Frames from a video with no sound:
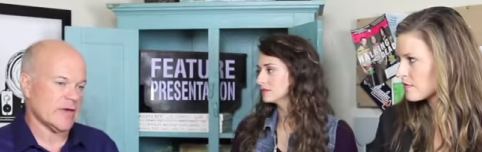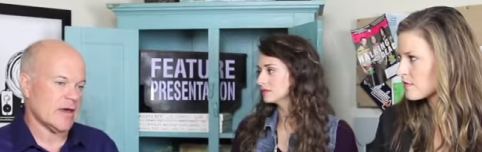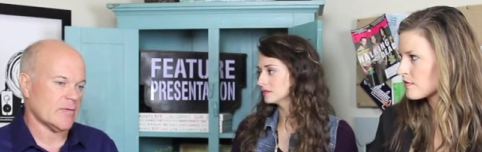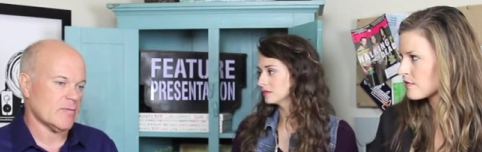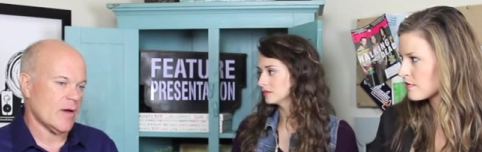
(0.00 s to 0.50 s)
Speaker 1: uh,
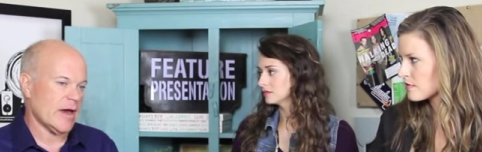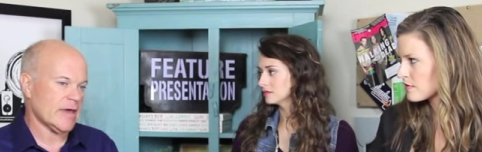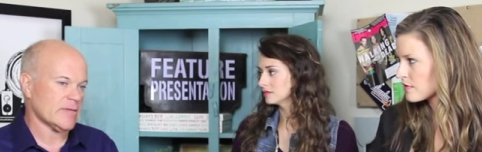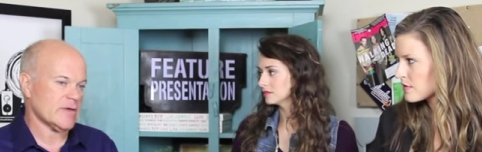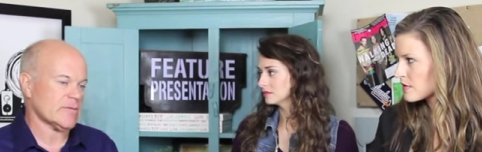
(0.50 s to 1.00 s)
my
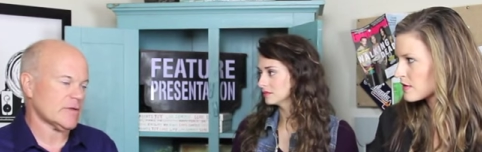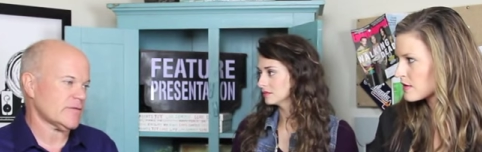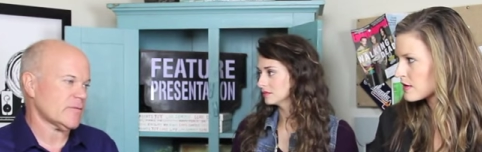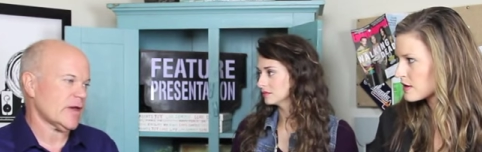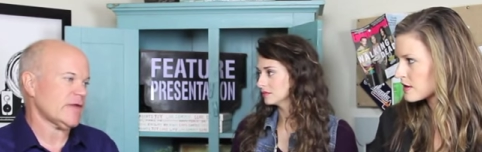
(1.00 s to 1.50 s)
commitment to
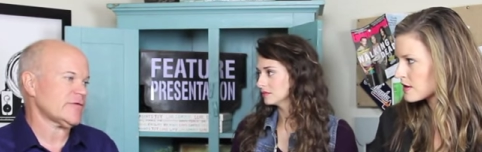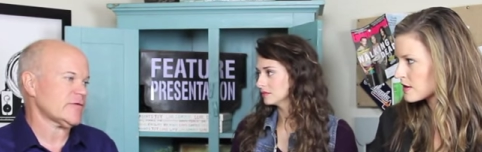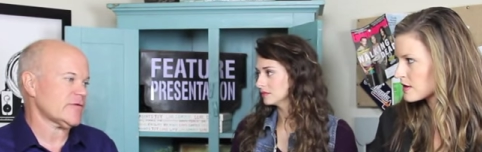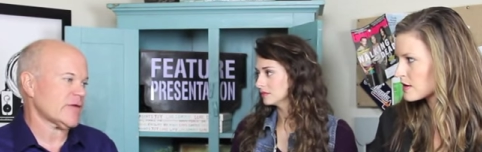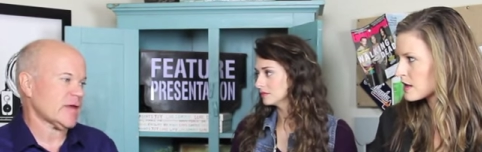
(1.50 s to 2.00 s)
my agents
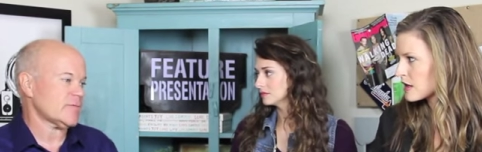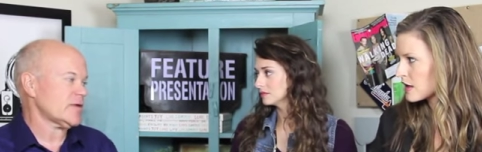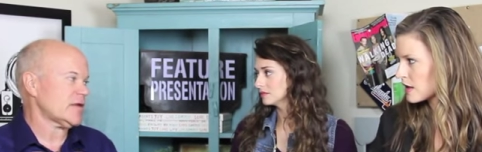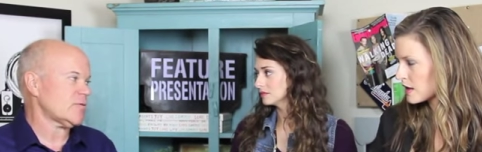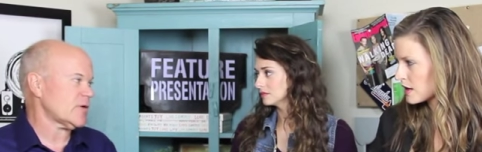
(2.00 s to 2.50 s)
is I can be
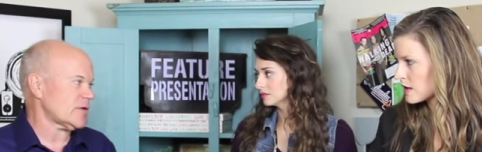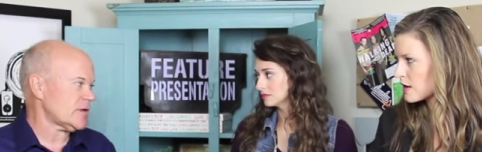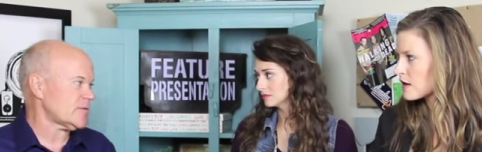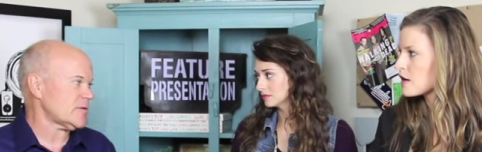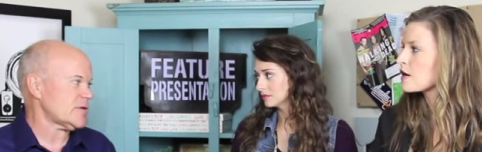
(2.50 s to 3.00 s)
anywhere you need me
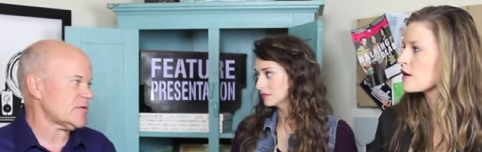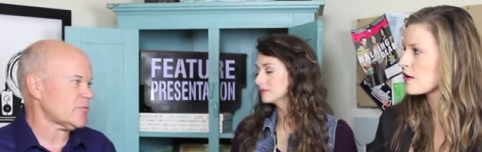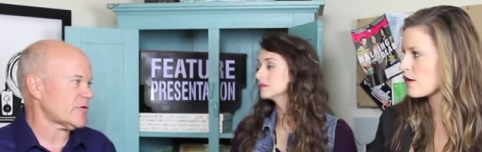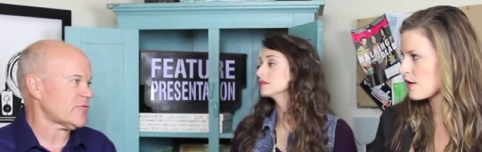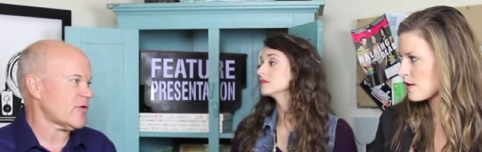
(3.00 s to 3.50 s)
to be in
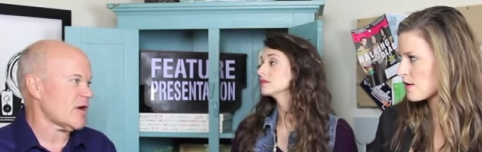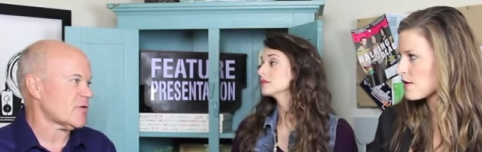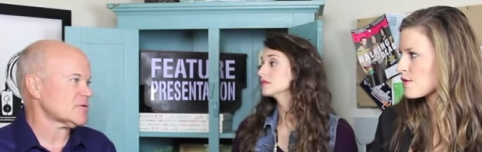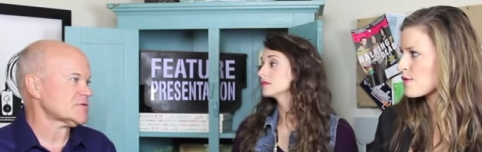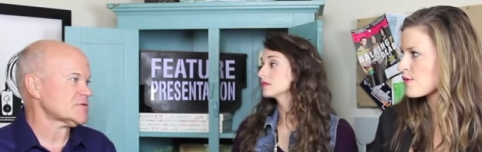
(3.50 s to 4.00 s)
24 hours.